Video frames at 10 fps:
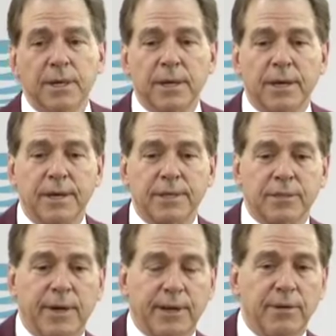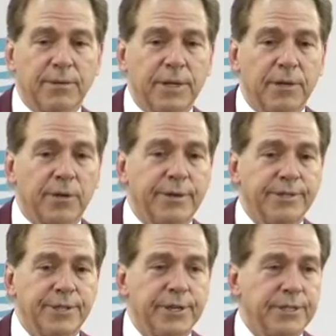Uh, so I don't think you
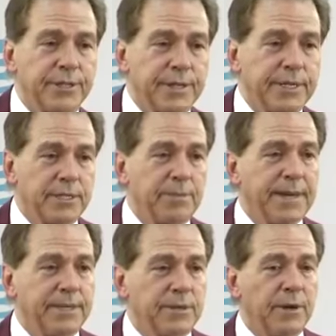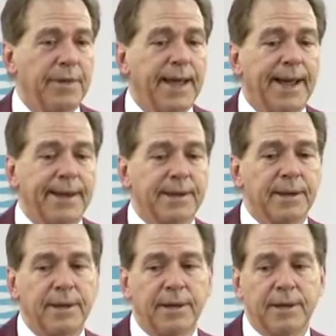can judge things based on that
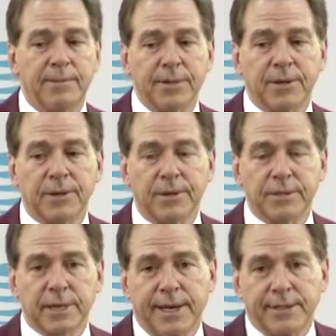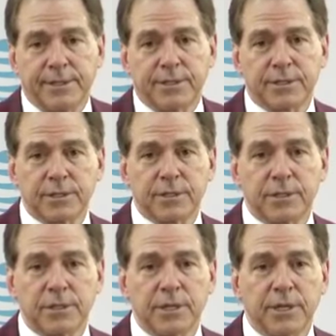uh, because guys just
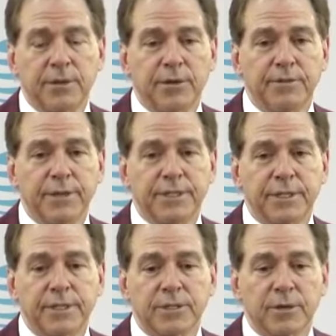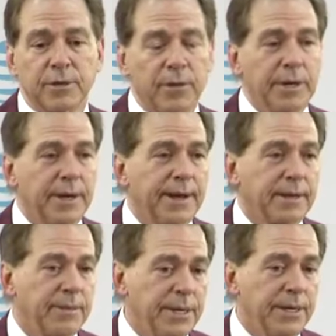continue to visit, so they're really not
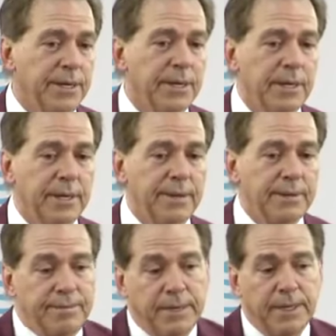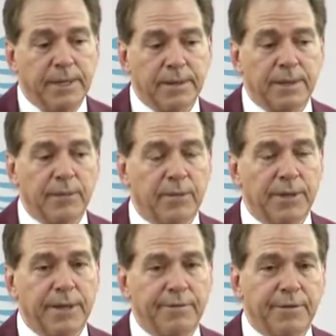committed. And then when
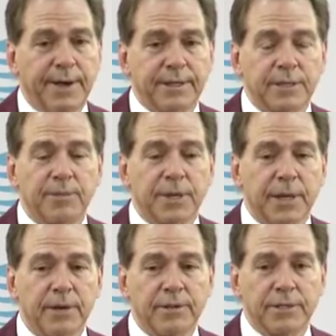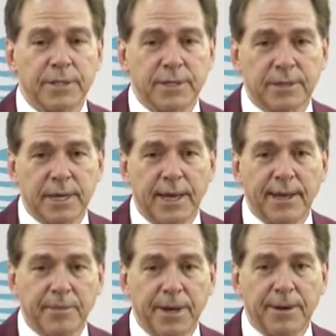they find something else that they
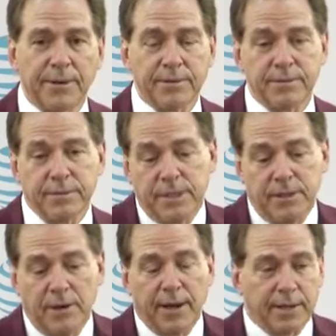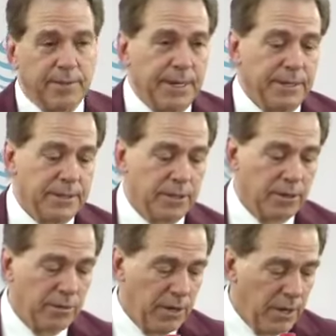like better, then they're not committed.
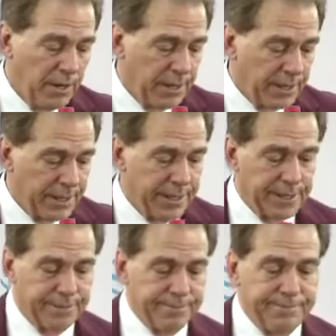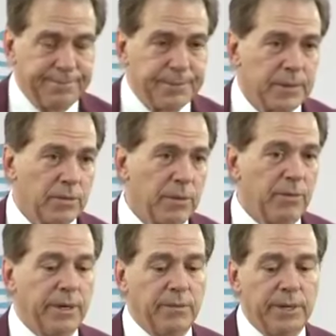So um, we,
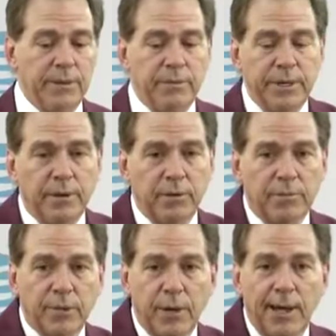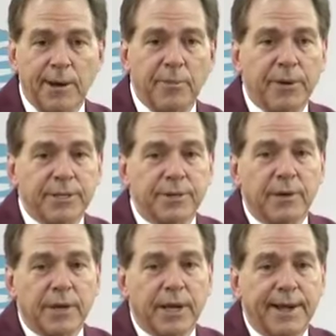we, we, we don't put a lot of pressure
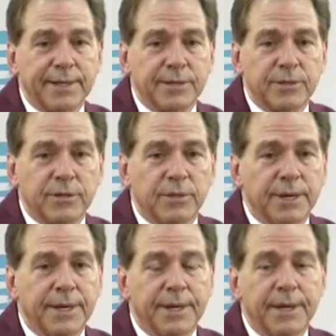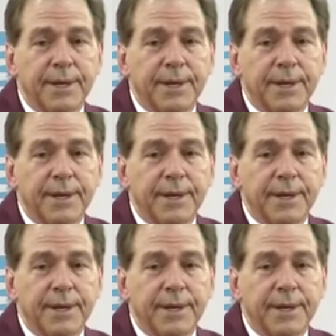on guys to commit.